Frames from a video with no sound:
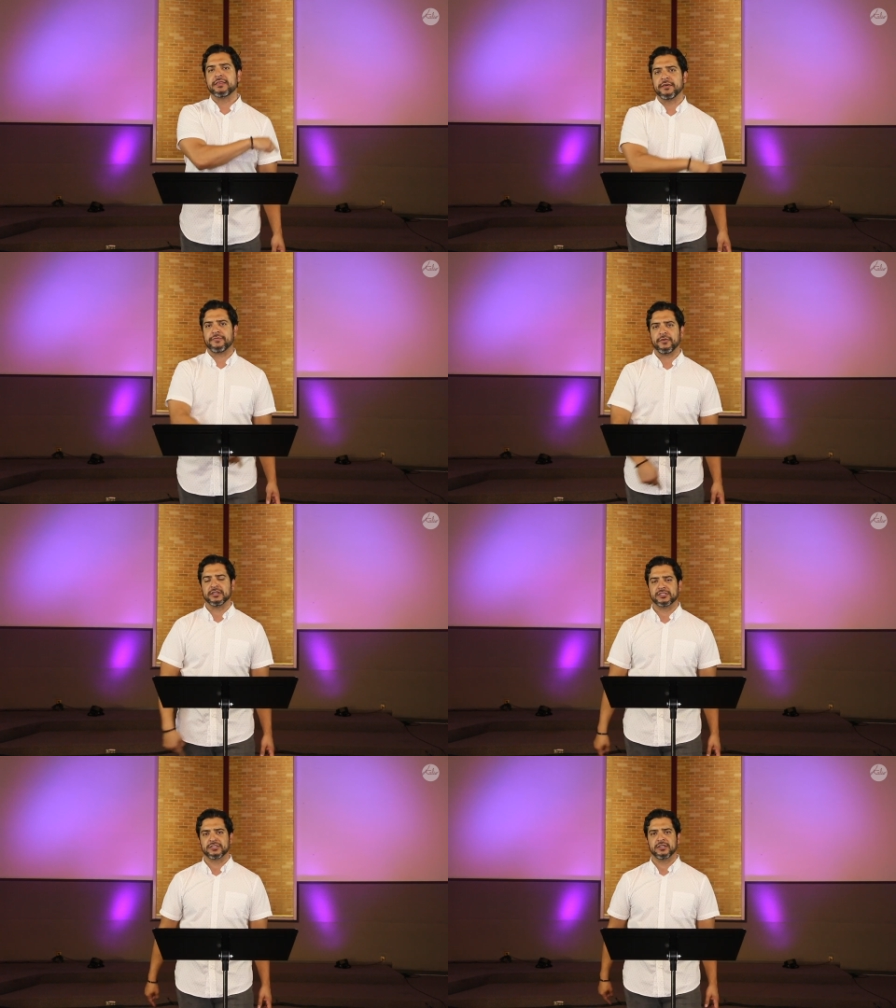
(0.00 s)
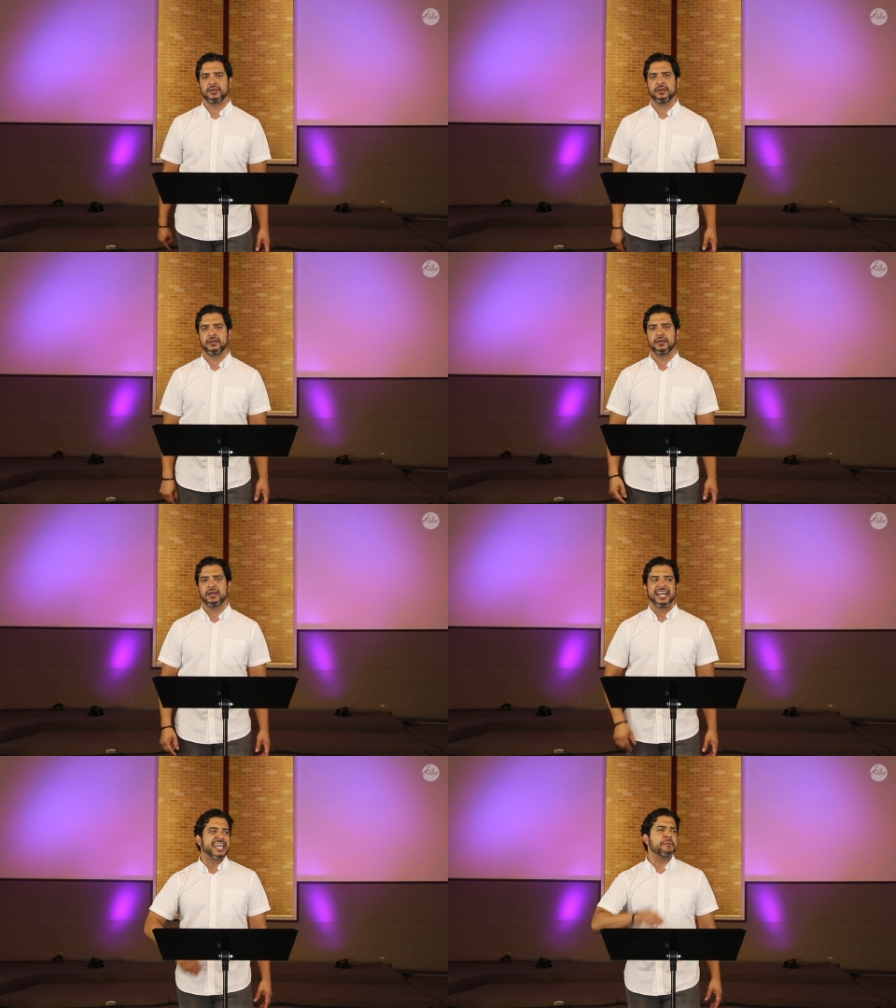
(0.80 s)
a difference.
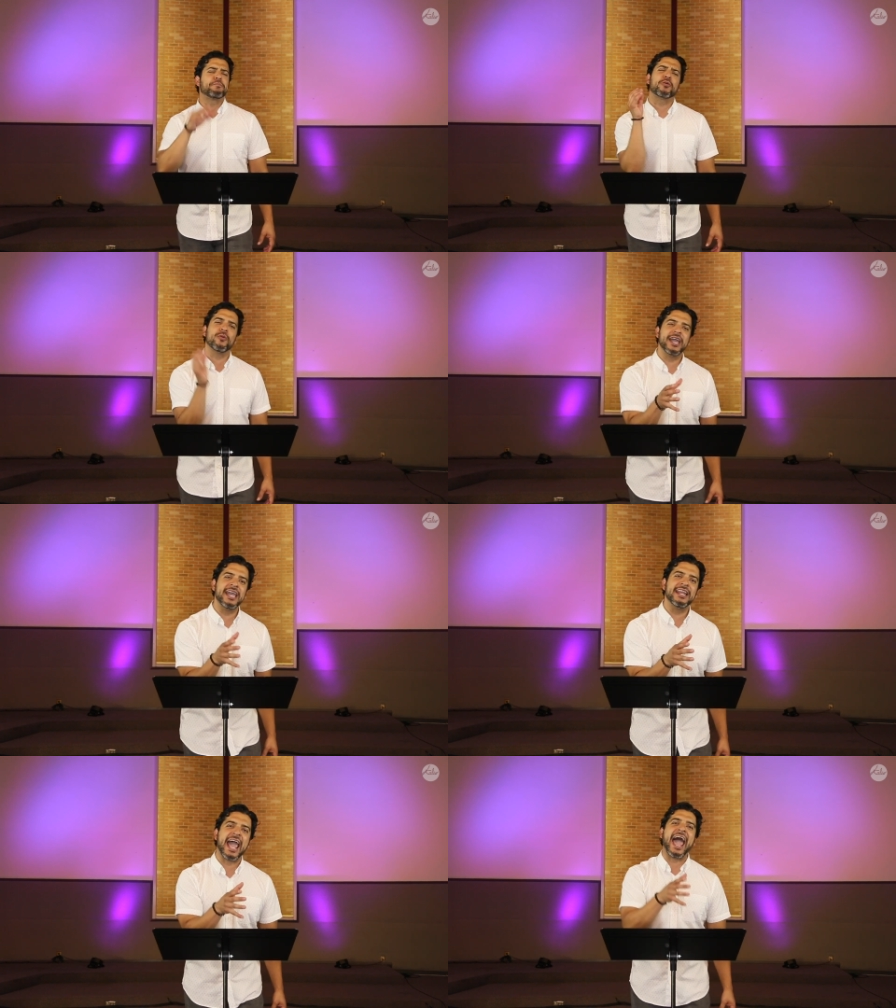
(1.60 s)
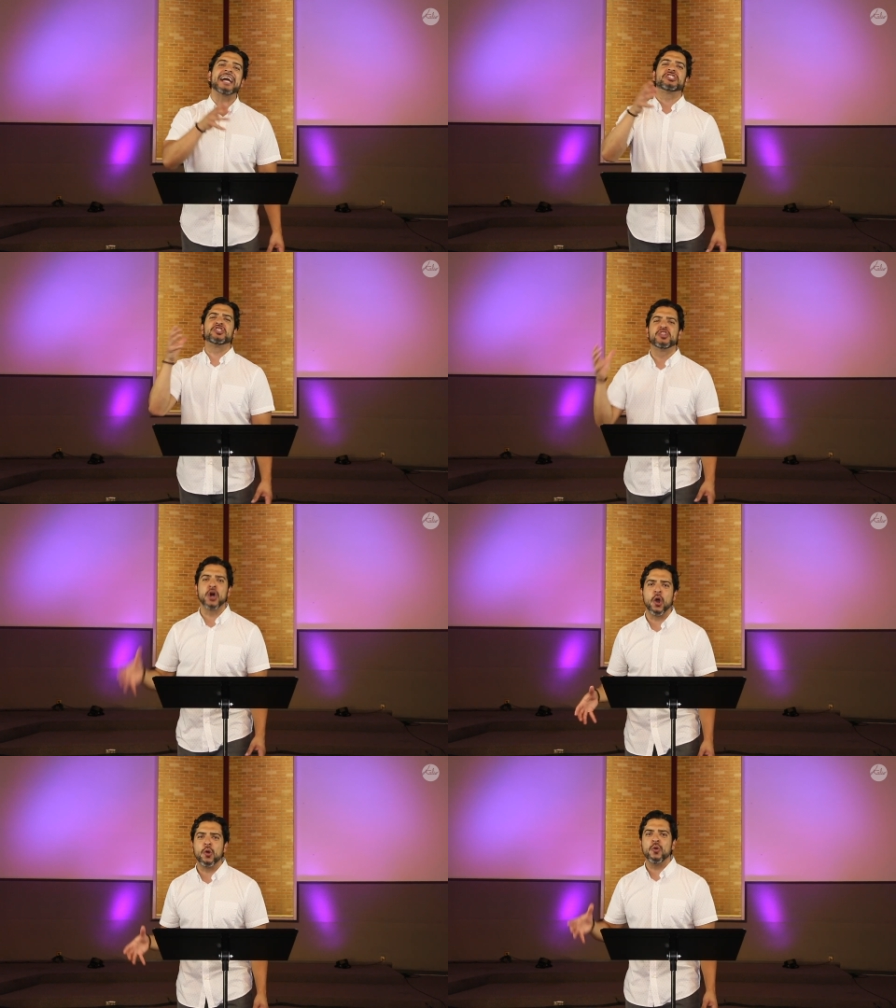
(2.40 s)
He prayed as
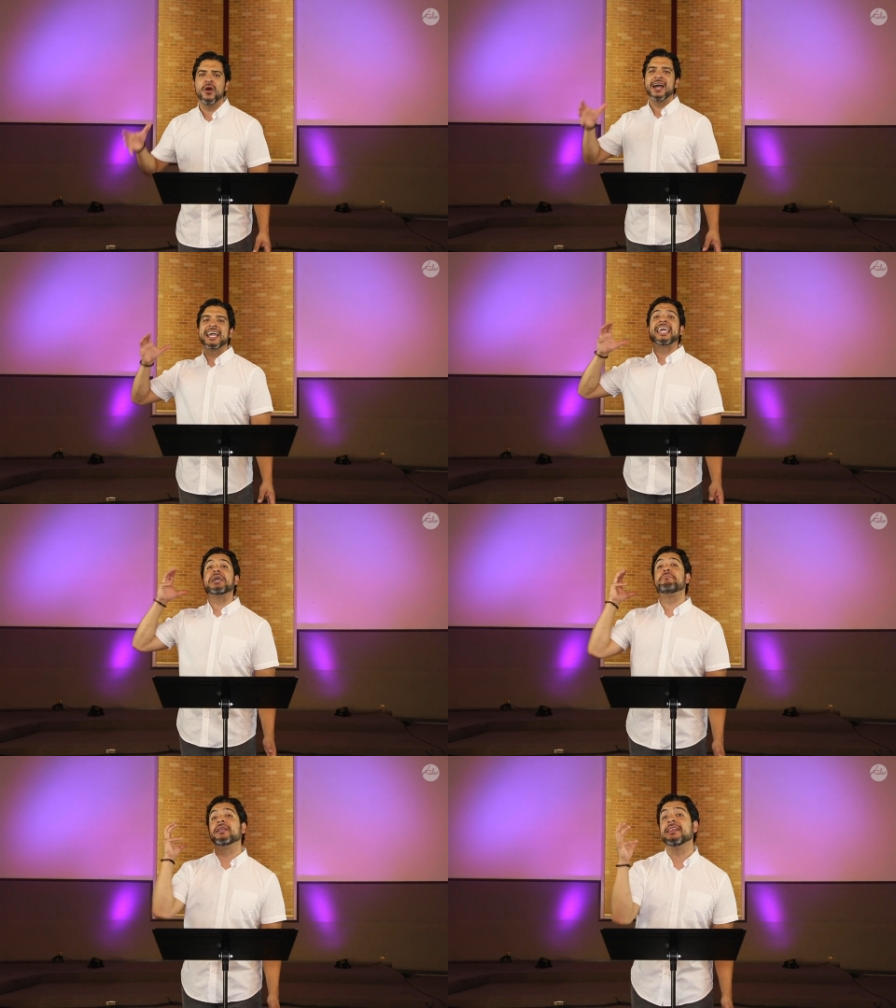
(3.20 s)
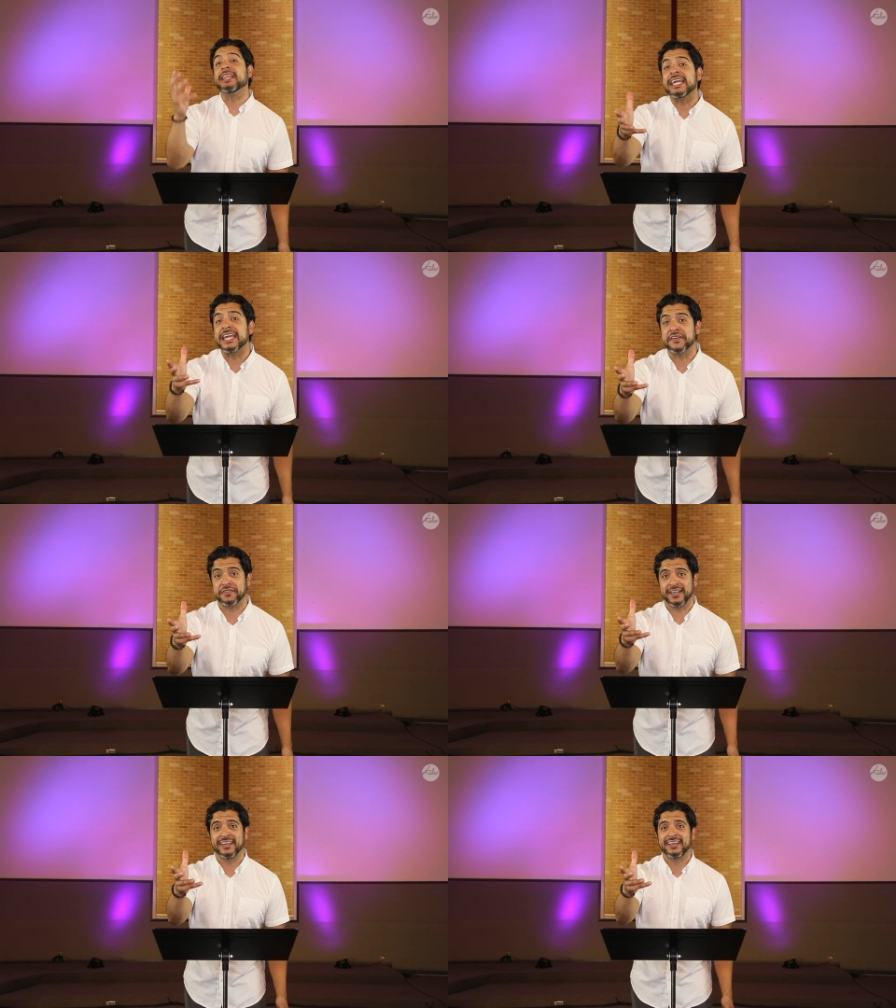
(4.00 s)
though he believed